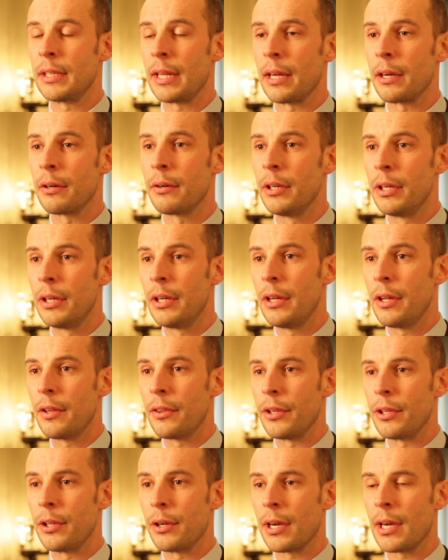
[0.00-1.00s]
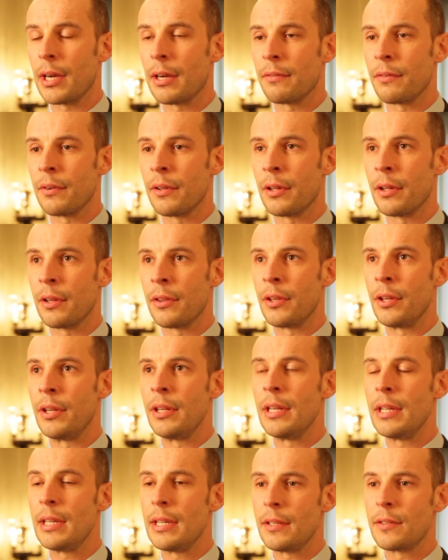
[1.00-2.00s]
now, that you have the
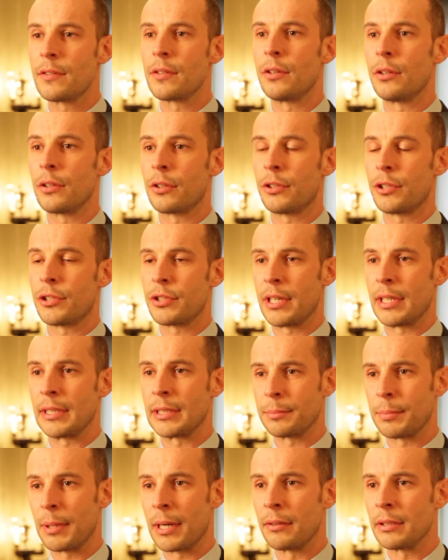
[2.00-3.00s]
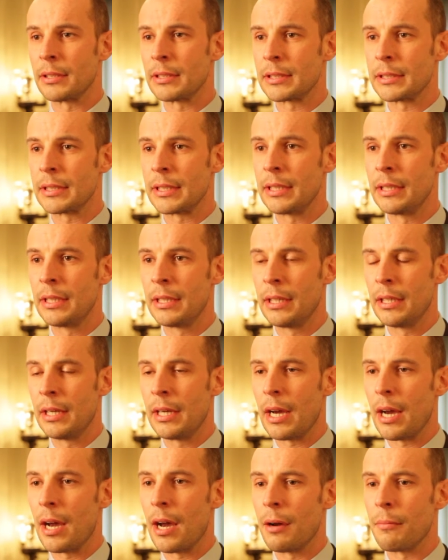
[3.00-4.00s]
need to look at transparency.
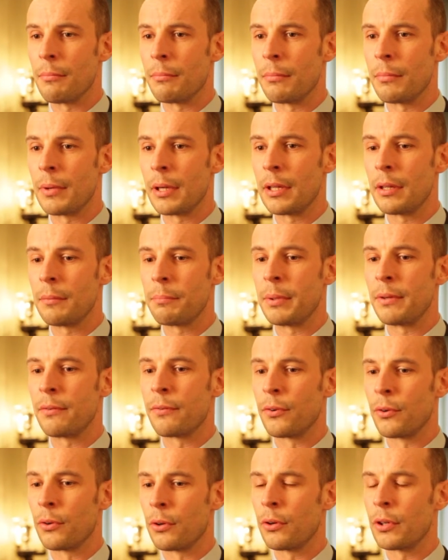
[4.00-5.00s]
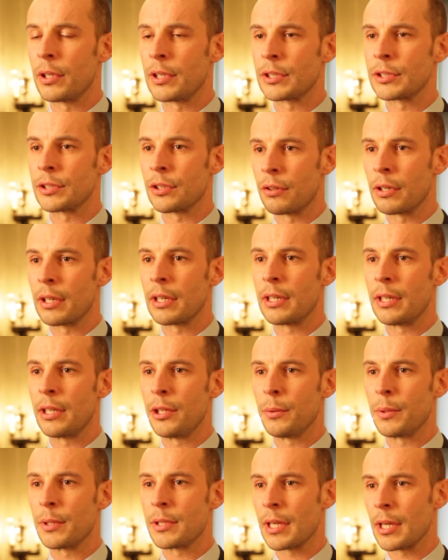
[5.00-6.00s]
Before, historically,
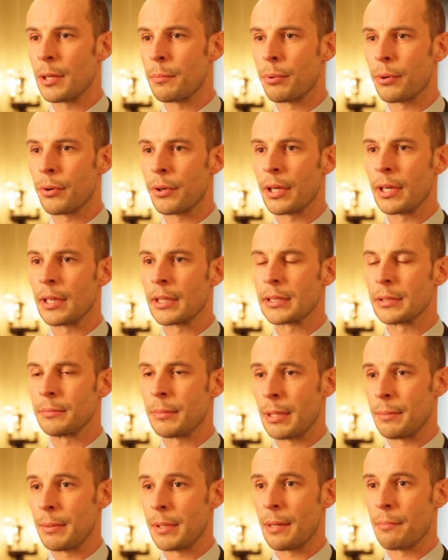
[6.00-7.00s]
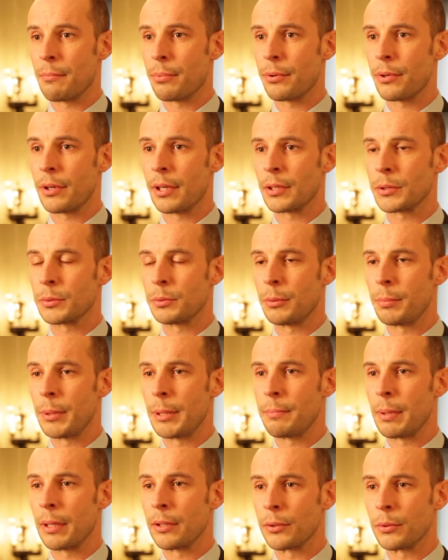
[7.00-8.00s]
you would take products and maybe then products would
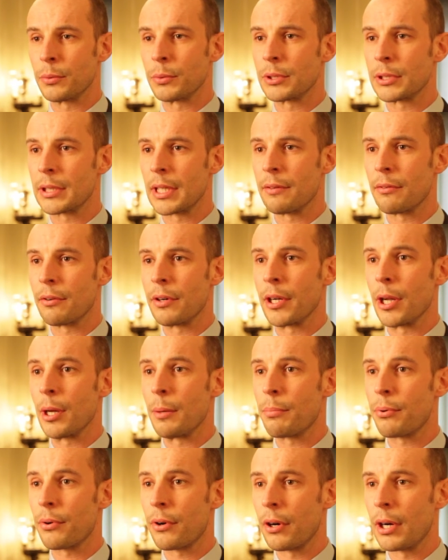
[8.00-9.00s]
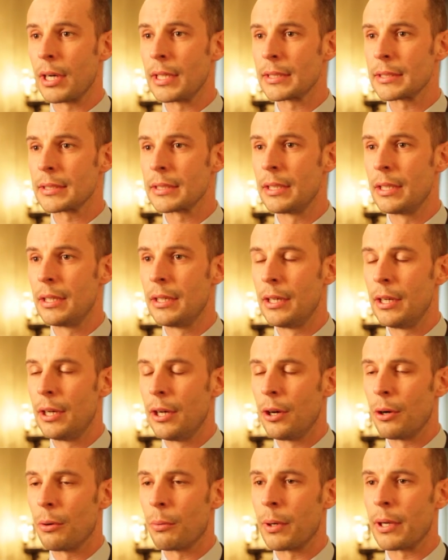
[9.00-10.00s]
be bundled together in a price.
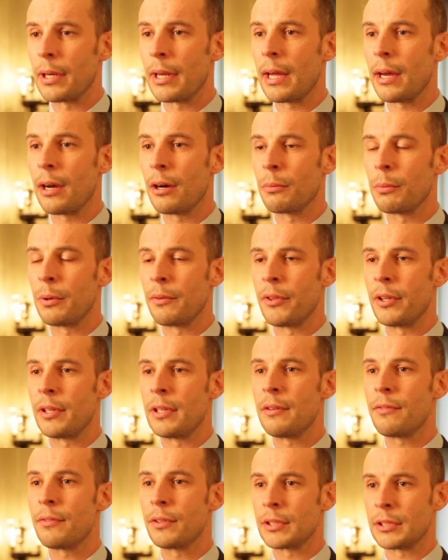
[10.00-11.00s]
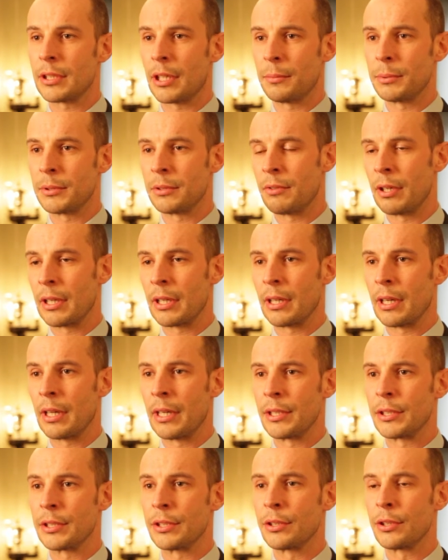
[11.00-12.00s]
Where now, with the different types of
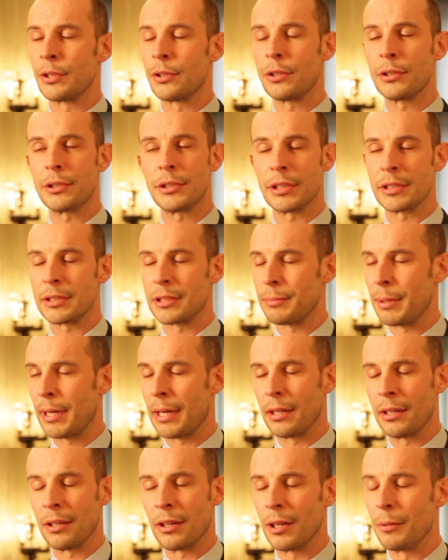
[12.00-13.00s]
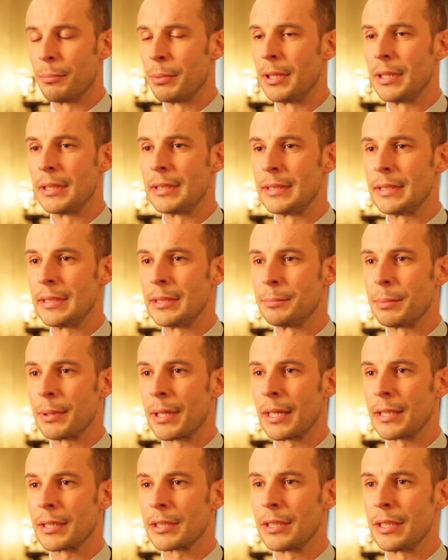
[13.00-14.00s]
regulation, not just about liabilities, but
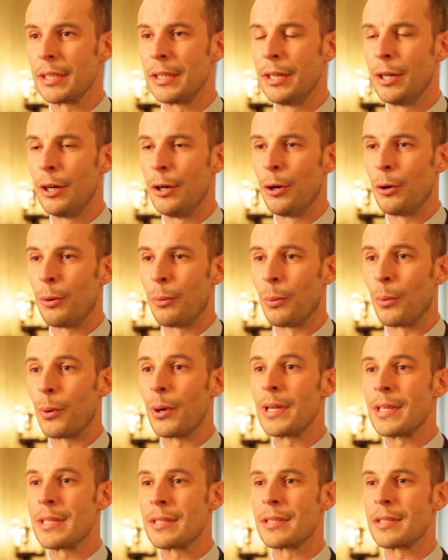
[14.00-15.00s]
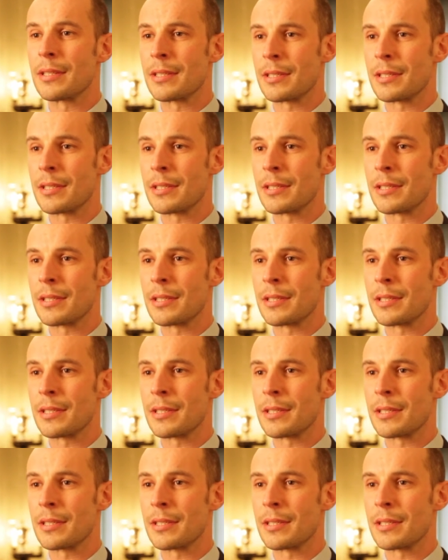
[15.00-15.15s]
actually what is the